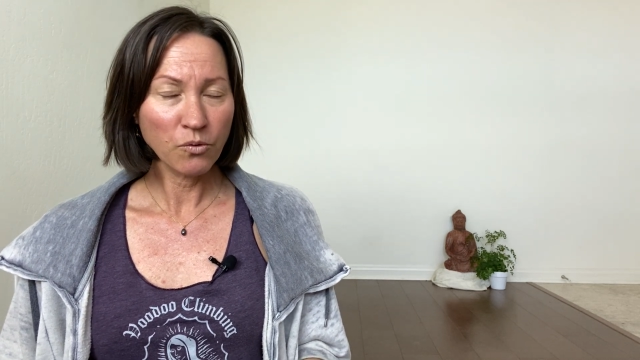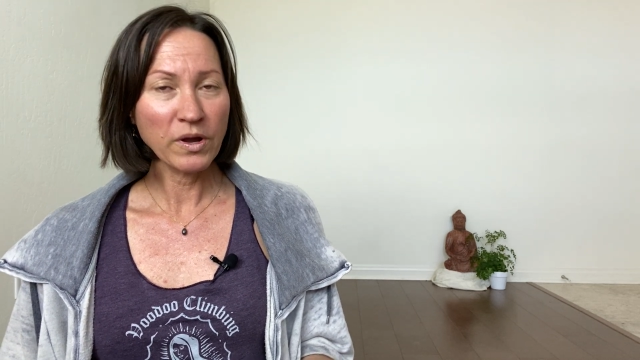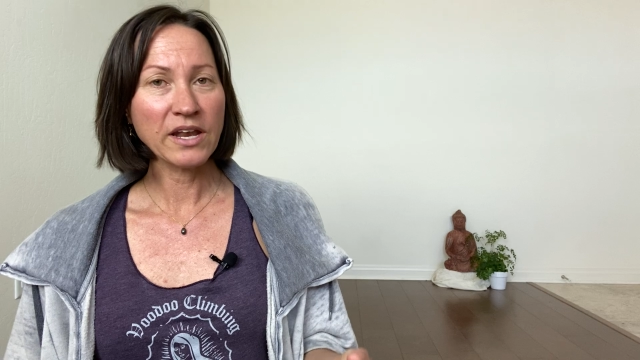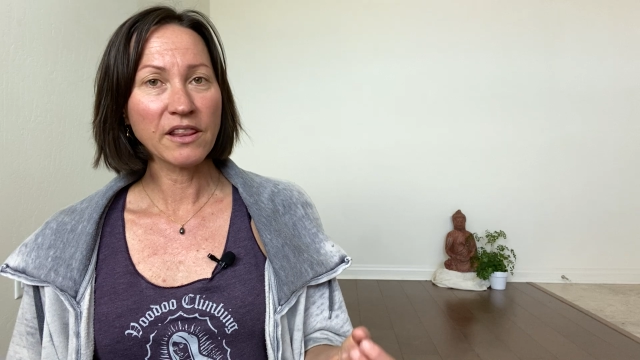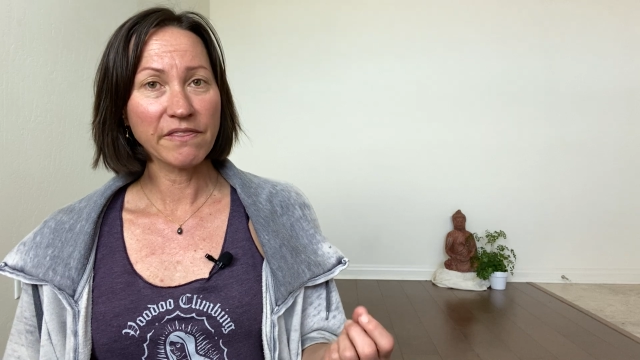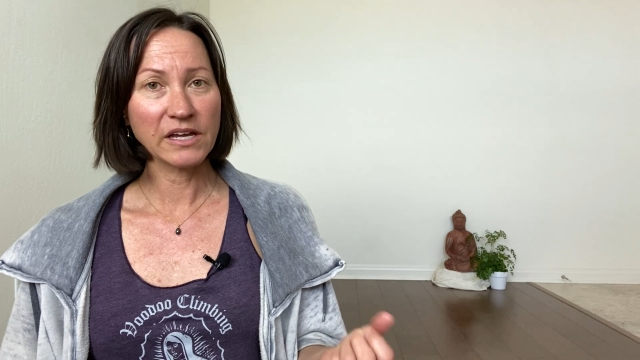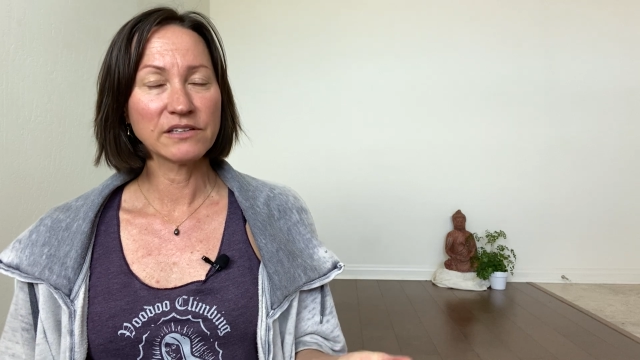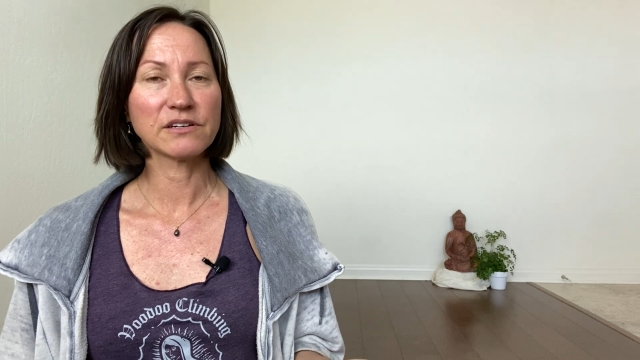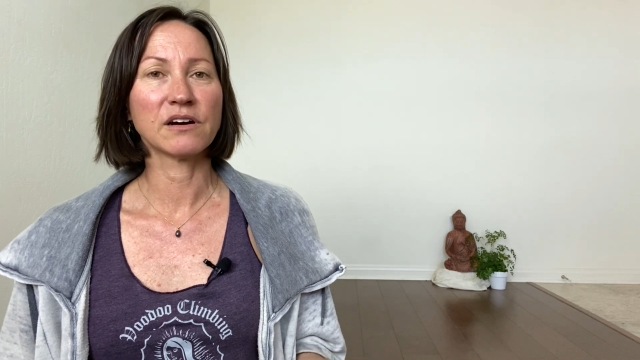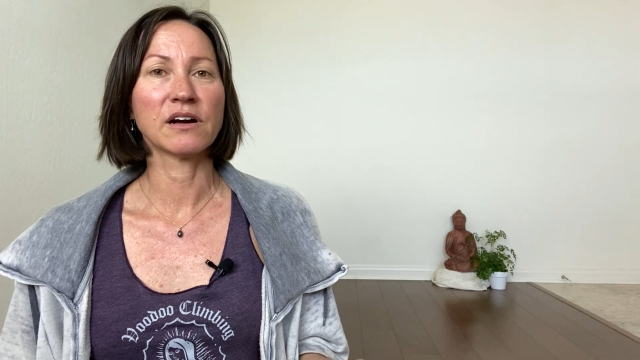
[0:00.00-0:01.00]
when
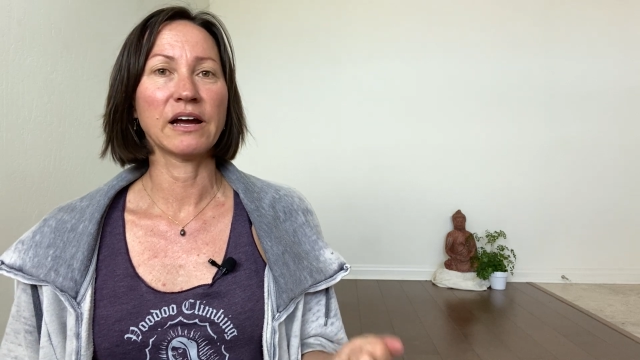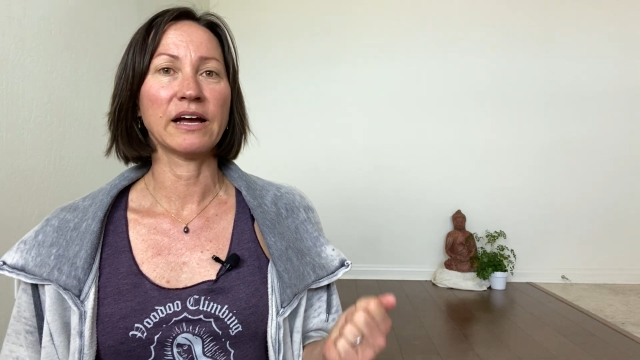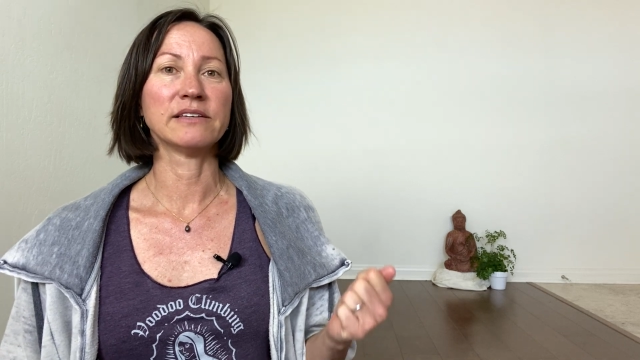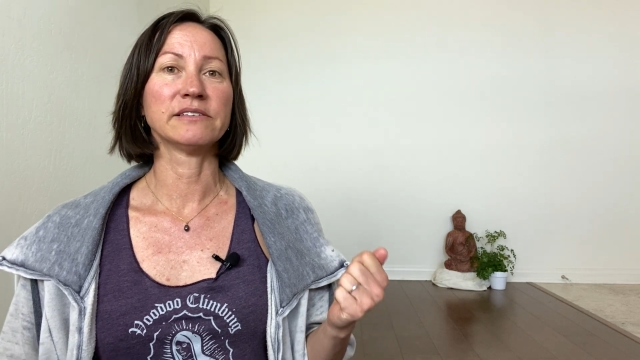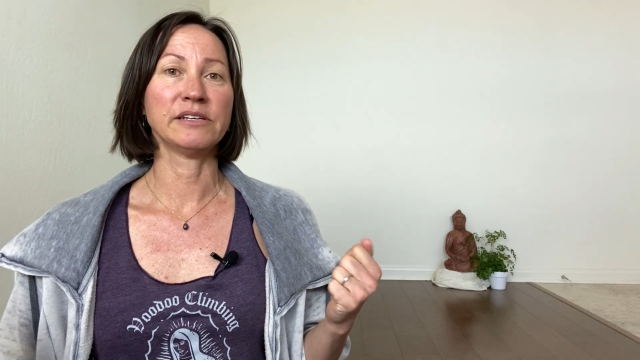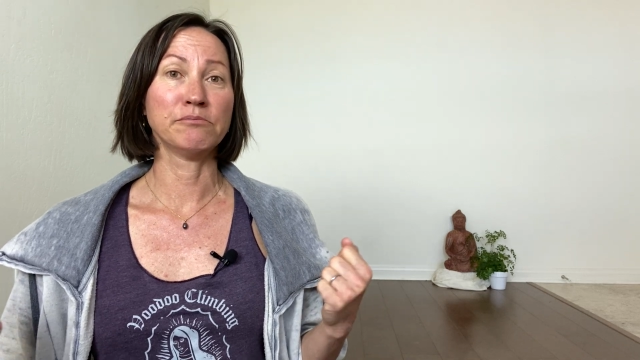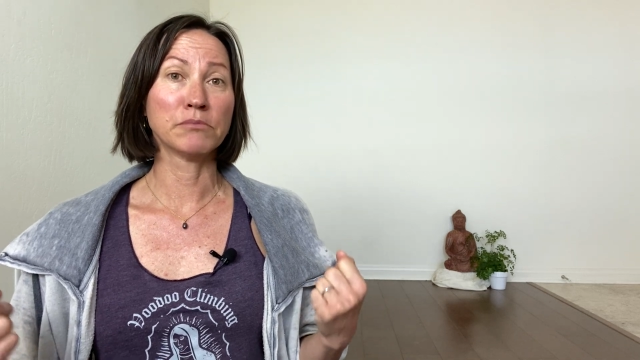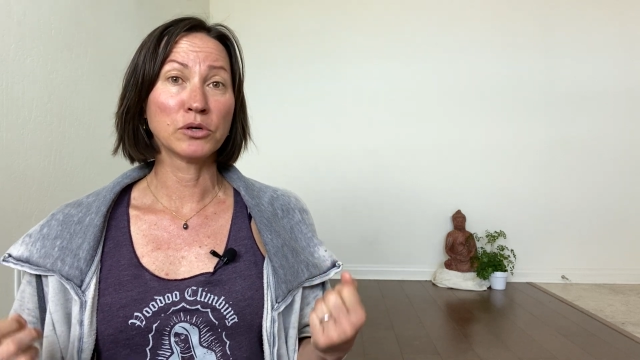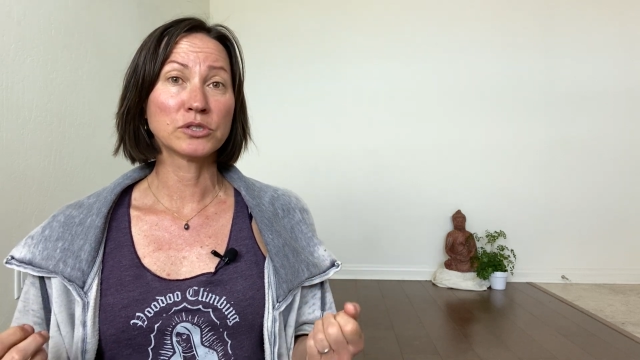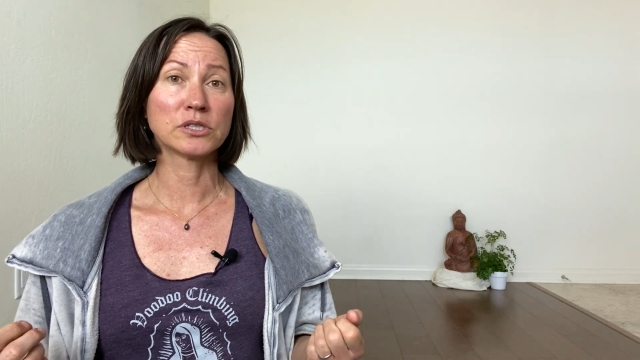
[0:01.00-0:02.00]
things are as
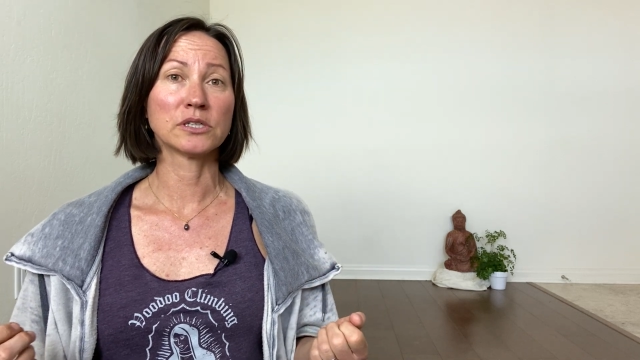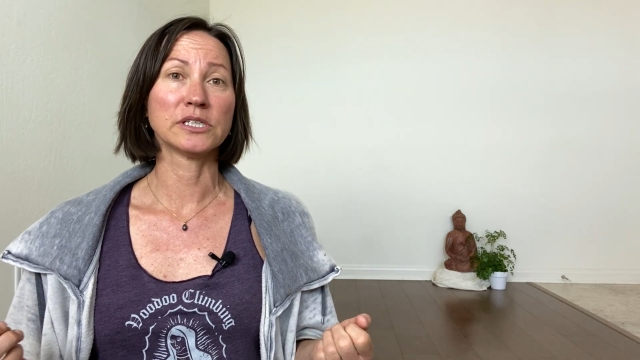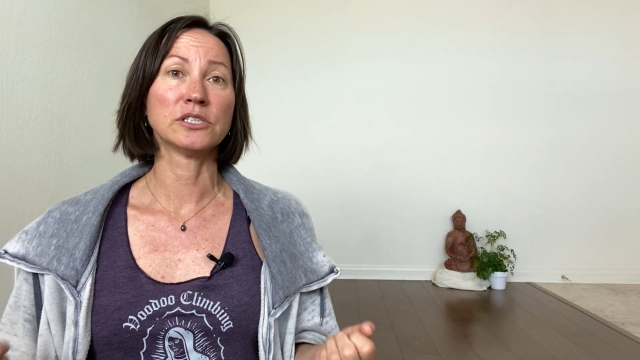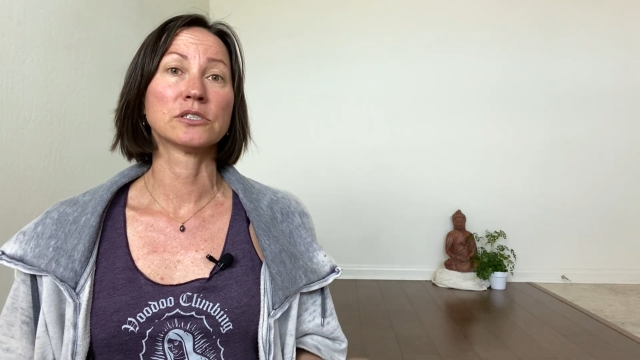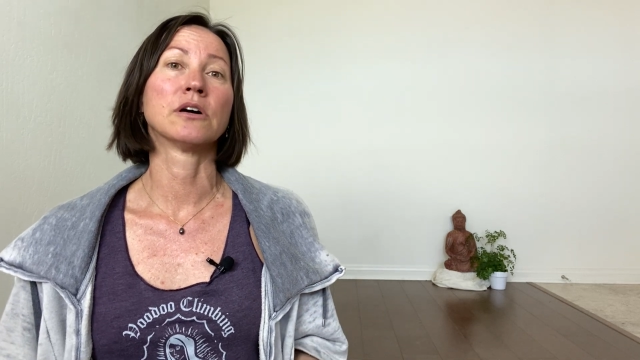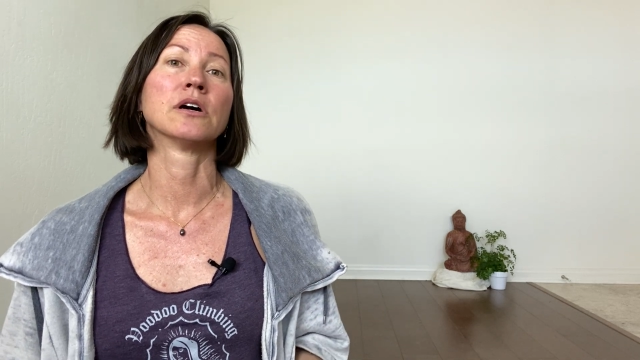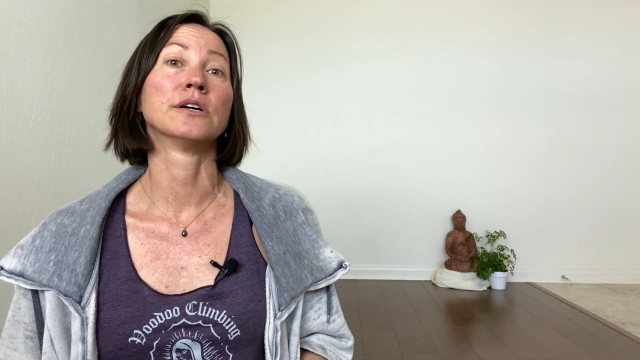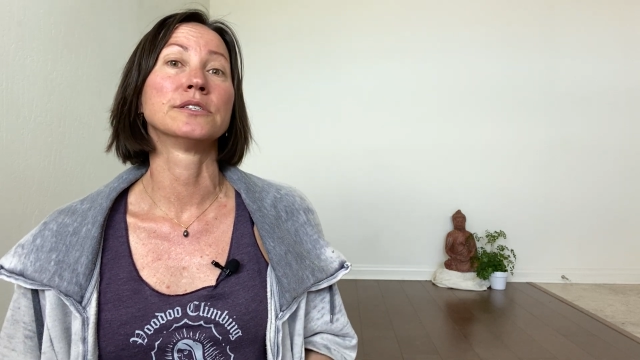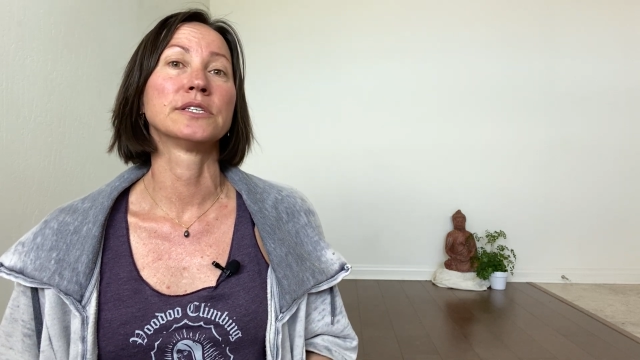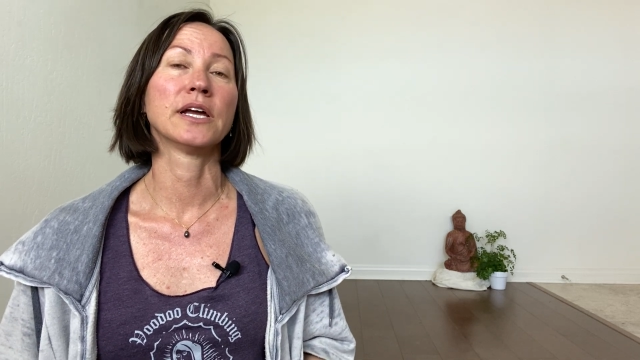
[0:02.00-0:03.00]
emotionally
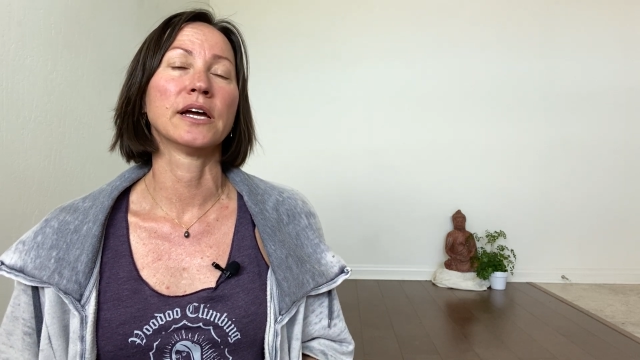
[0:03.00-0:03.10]
charged